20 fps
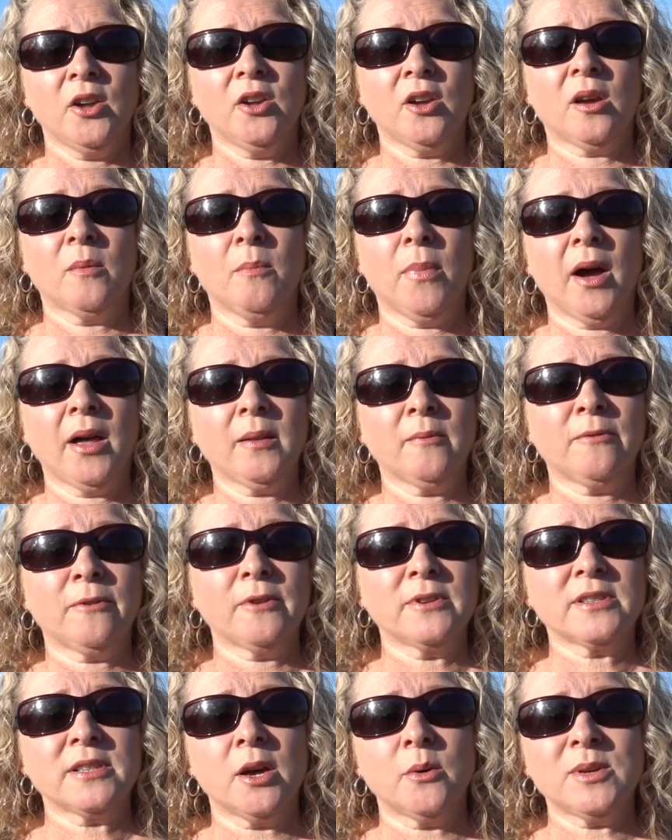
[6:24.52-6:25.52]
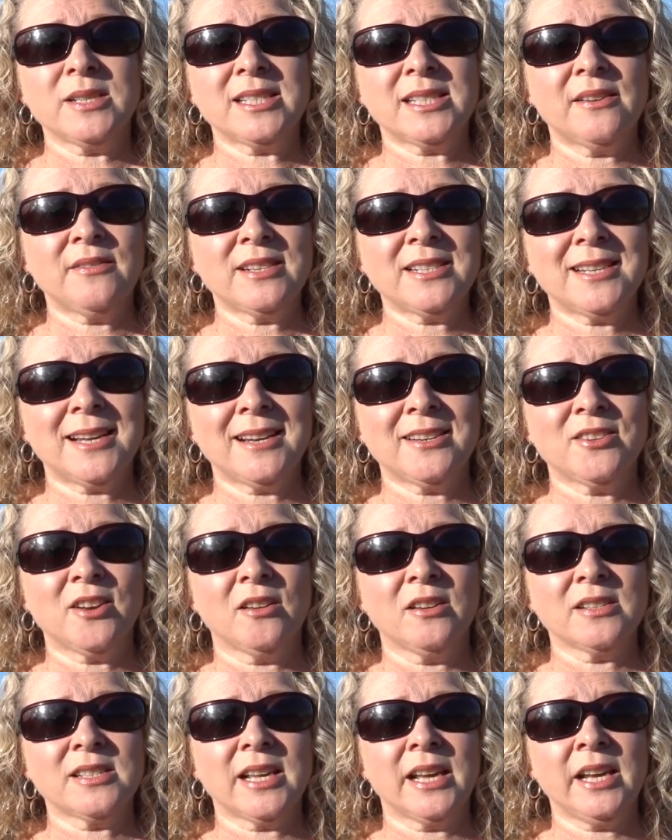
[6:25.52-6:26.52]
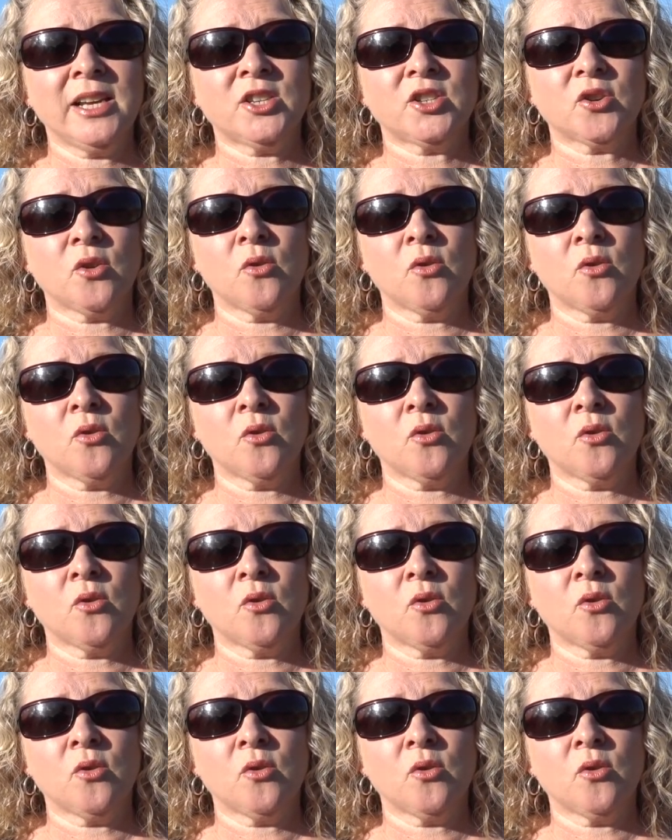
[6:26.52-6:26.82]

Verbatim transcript: You can buy them for as low as seventeen dollars each,